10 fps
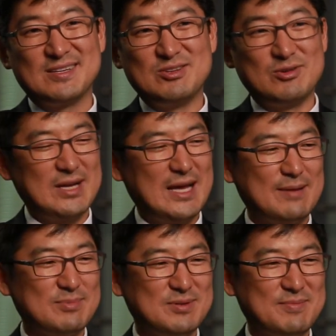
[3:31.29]
You don't
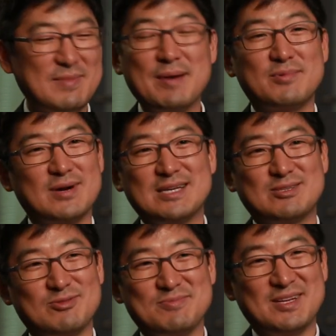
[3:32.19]
have to
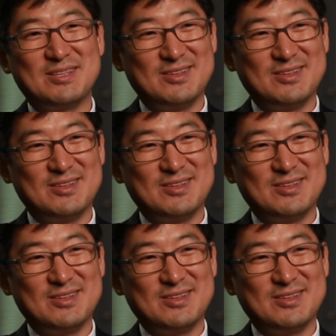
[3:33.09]
memorize too many